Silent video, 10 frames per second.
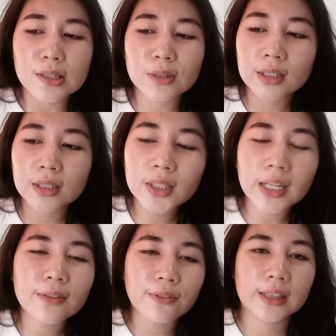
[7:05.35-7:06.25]
So the
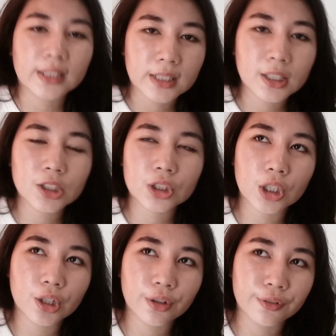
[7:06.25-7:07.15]
good
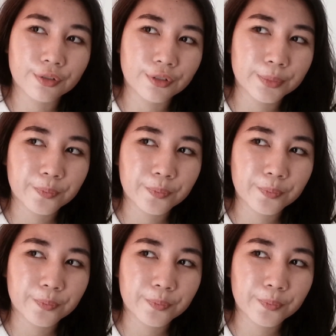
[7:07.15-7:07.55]
advantage of